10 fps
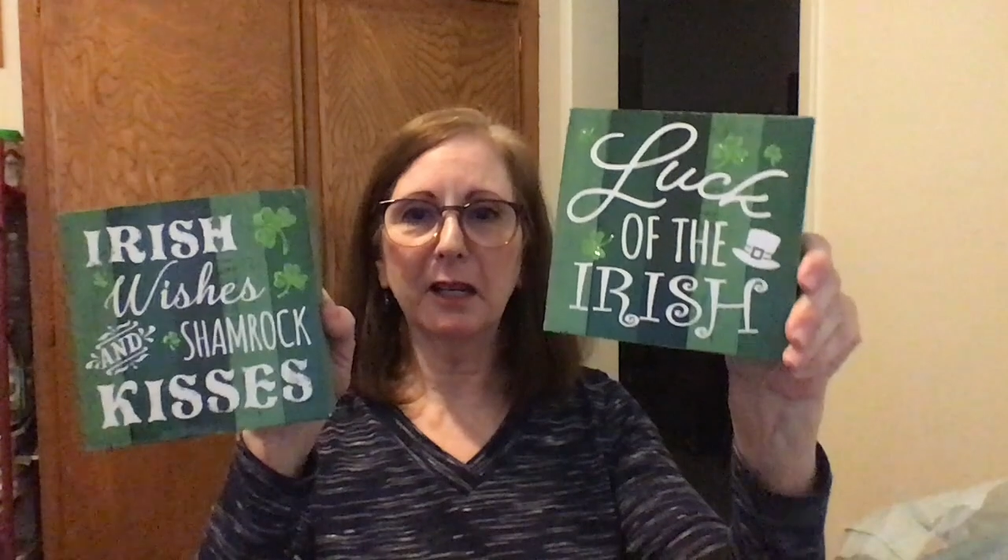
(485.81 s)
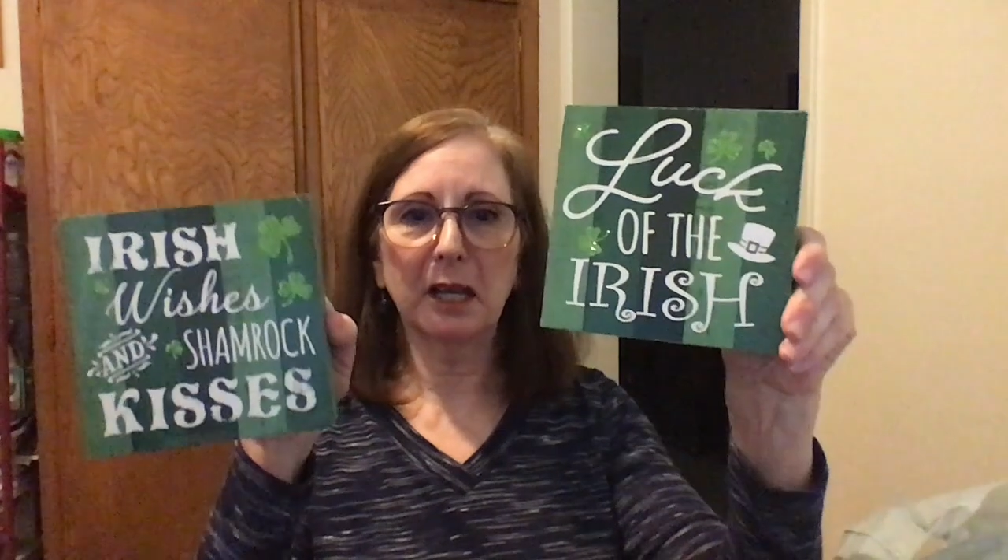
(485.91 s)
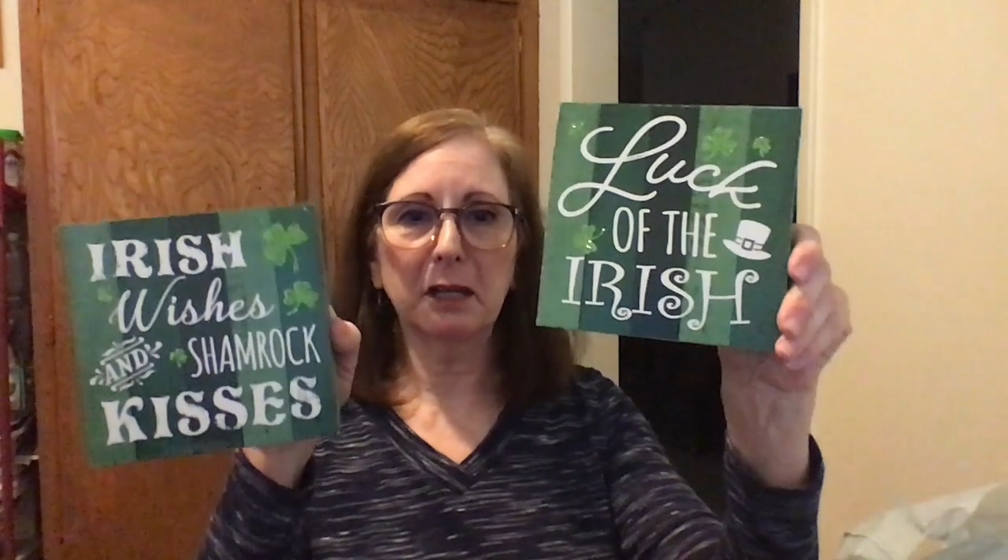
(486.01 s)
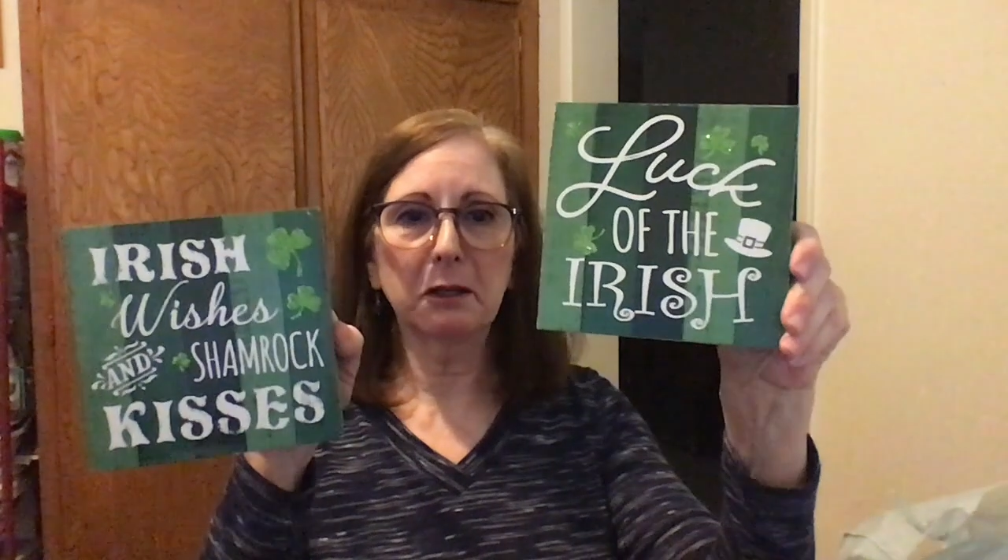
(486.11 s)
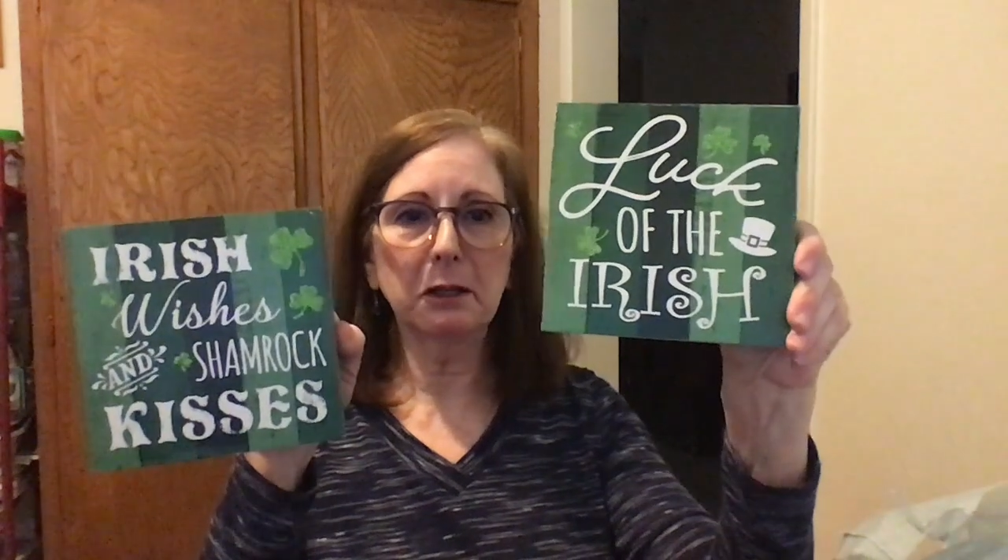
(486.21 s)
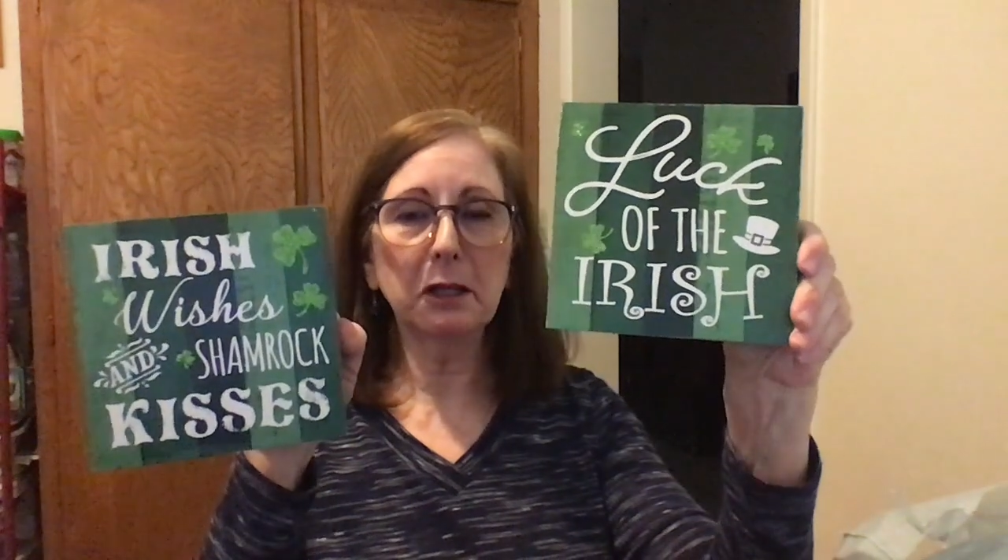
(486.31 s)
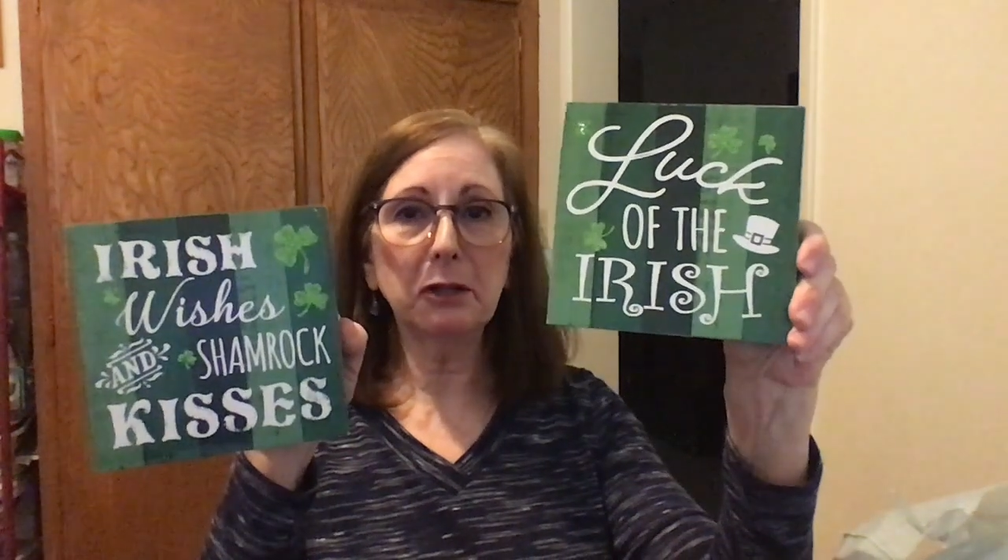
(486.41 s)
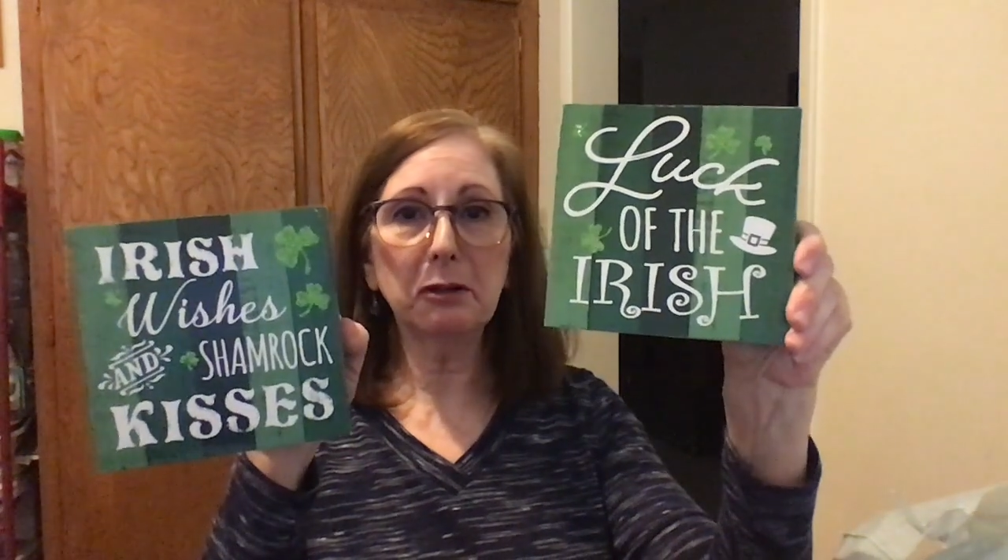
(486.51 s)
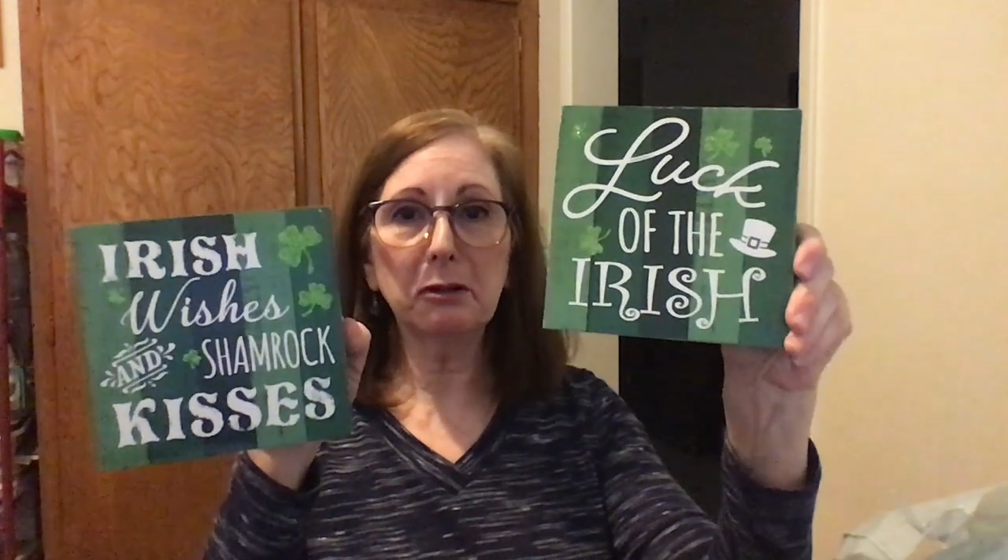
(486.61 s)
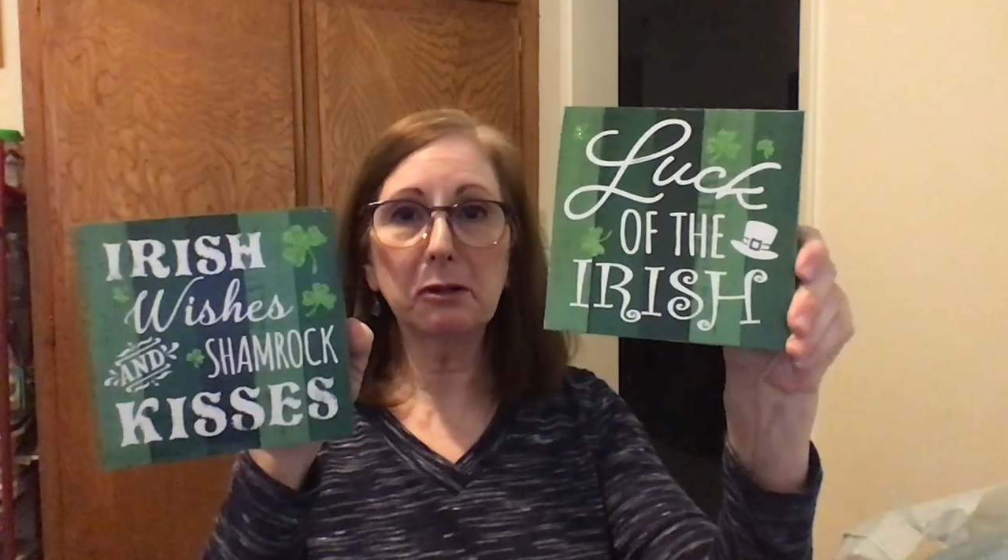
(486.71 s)
add
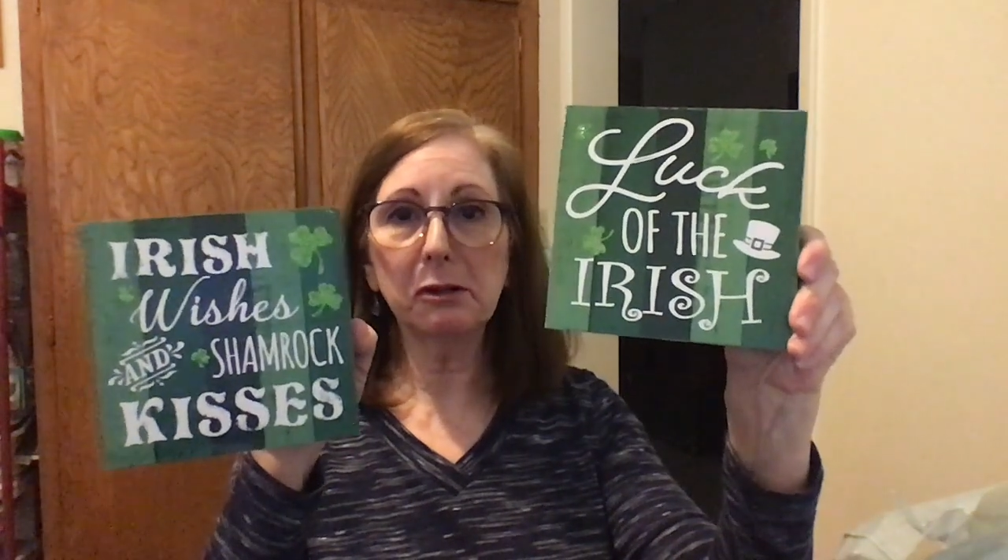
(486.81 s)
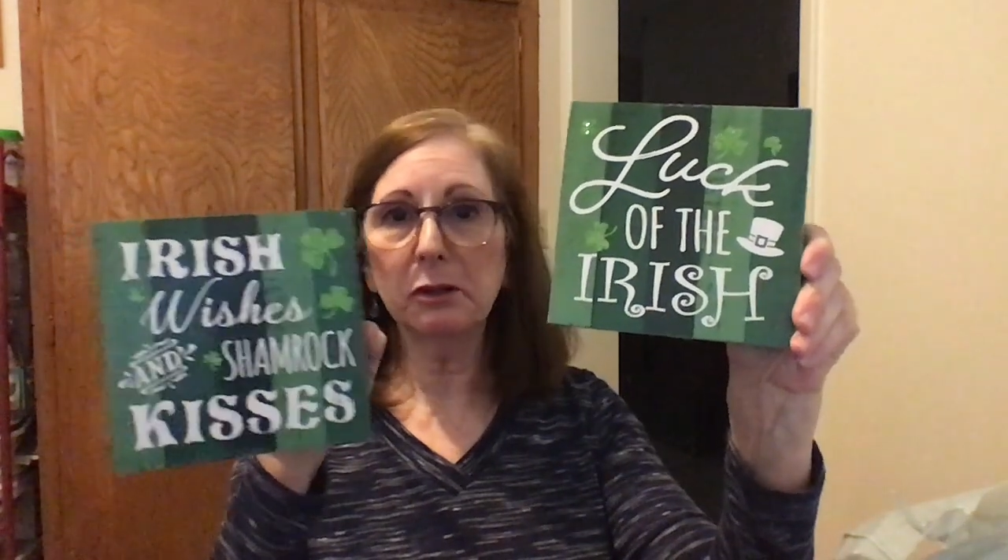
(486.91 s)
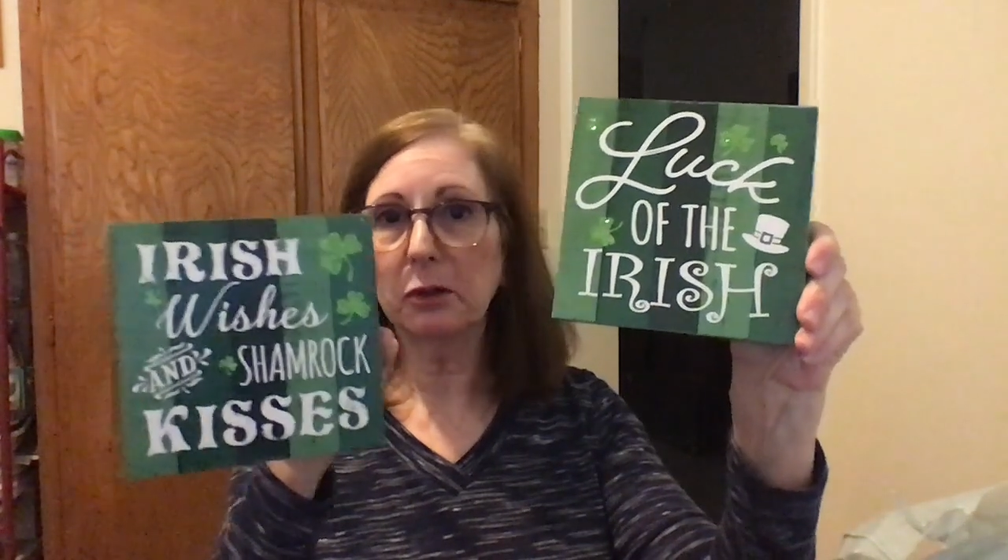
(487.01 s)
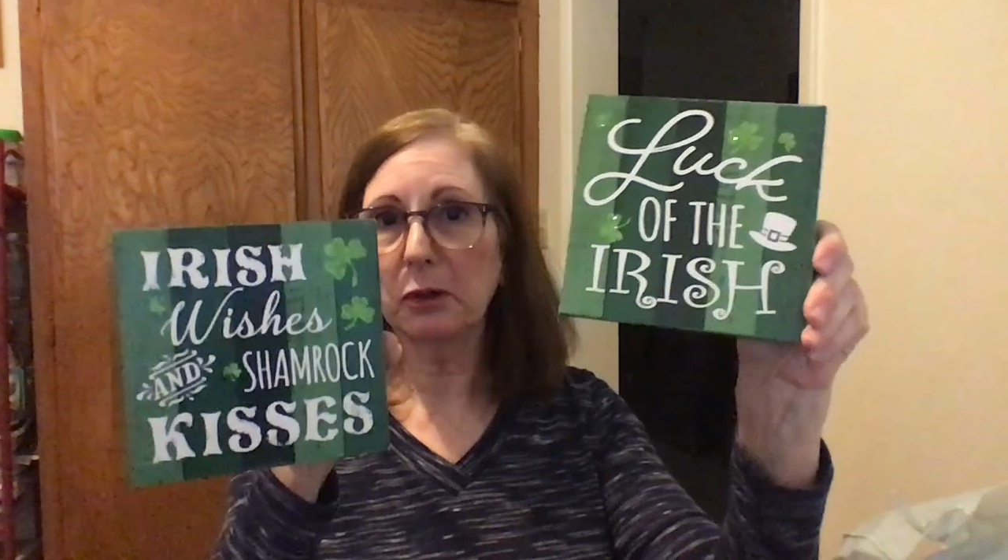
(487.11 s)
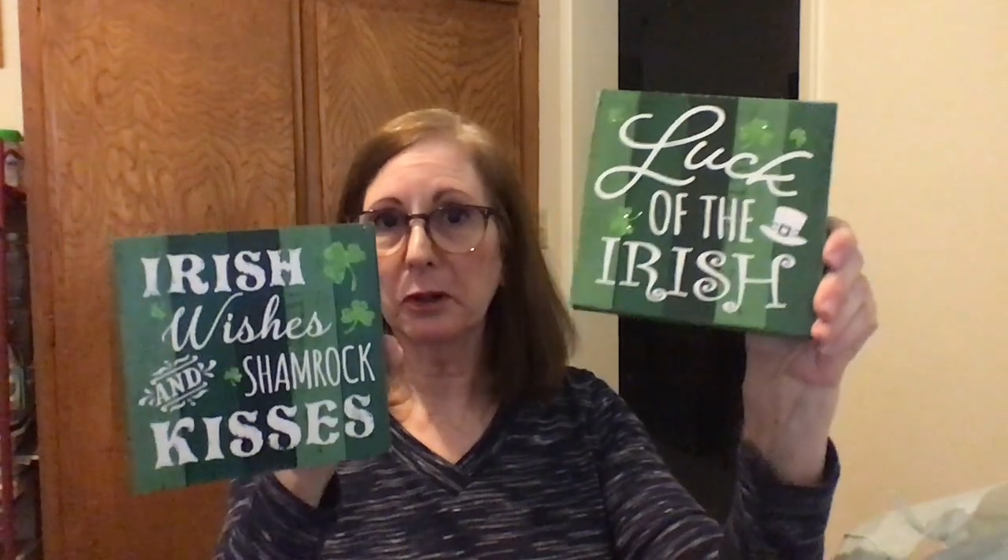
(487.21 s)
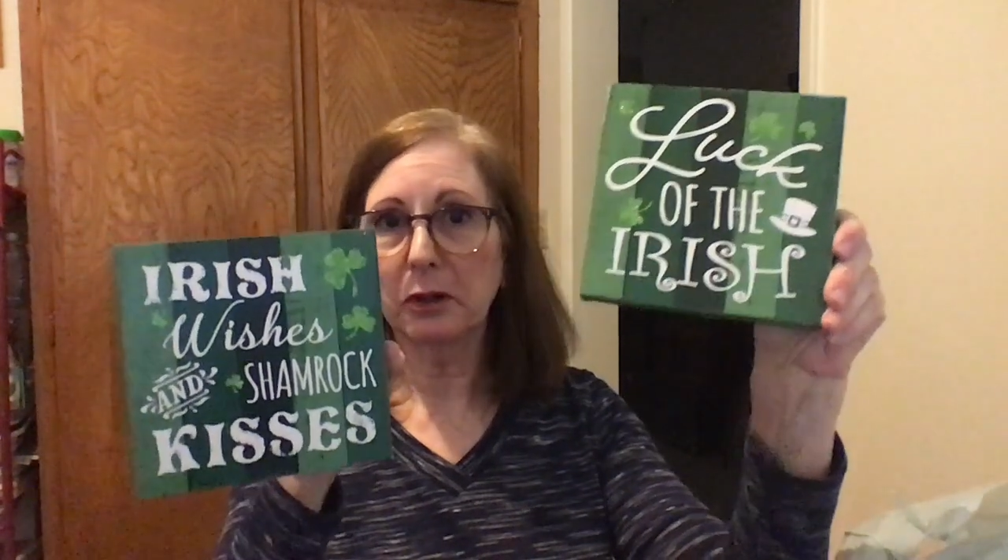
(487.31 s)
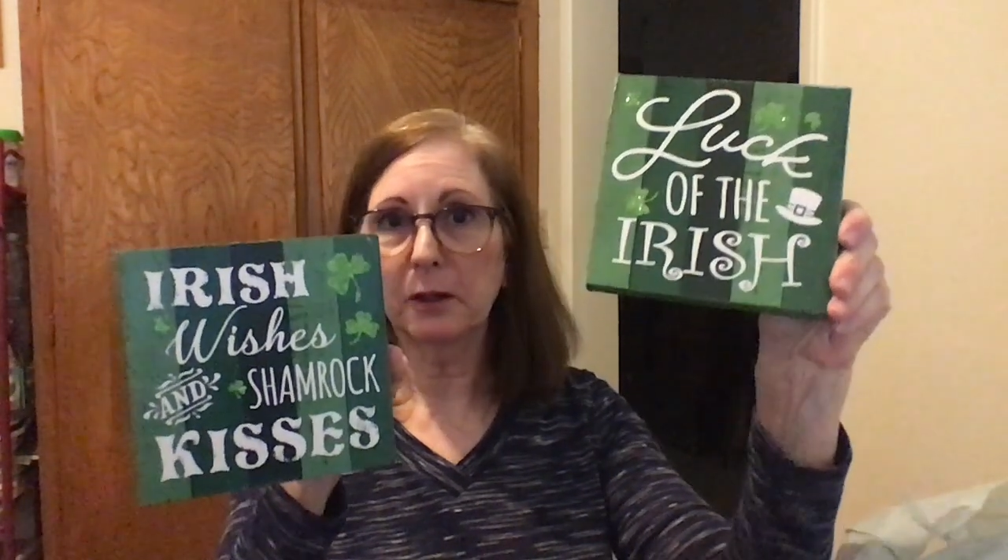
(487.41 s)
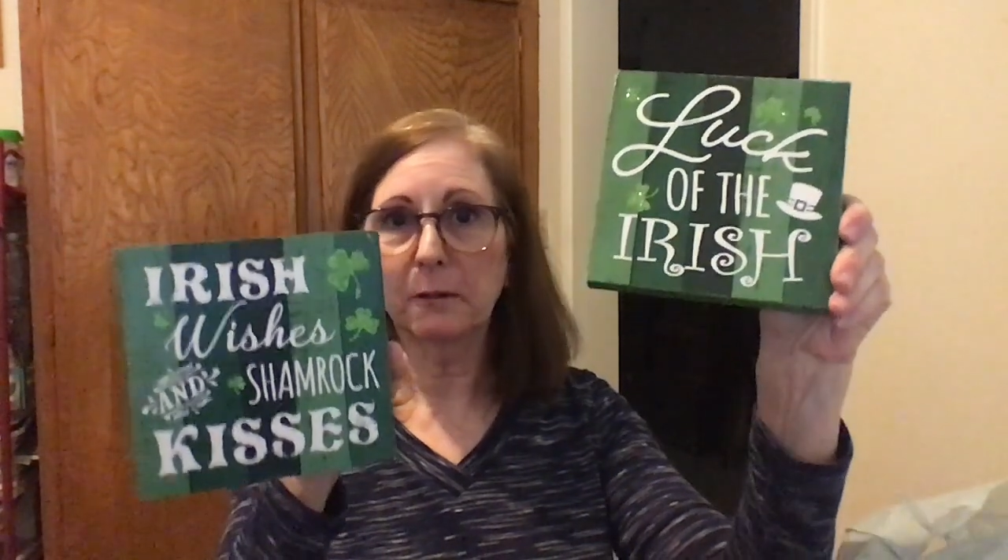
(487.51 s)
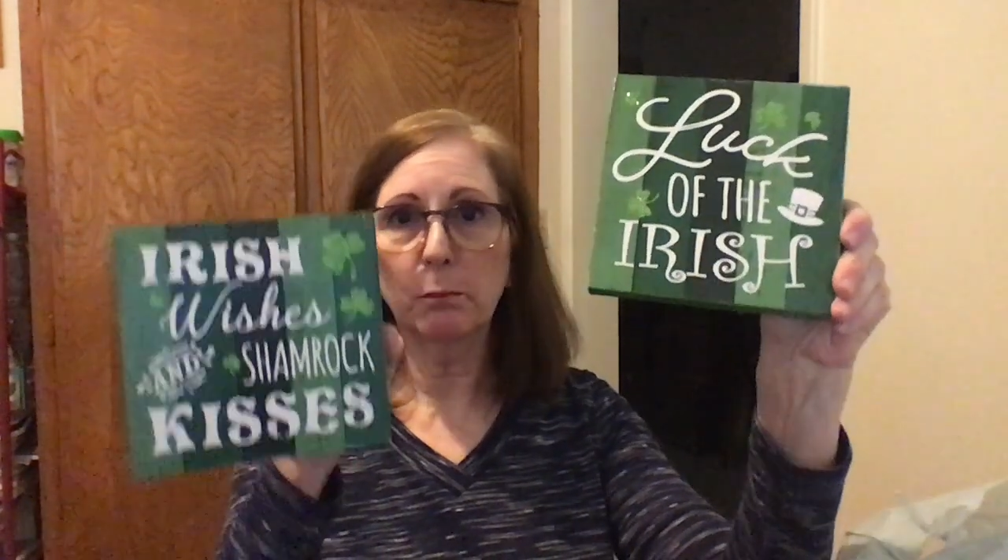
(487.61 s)
glitter or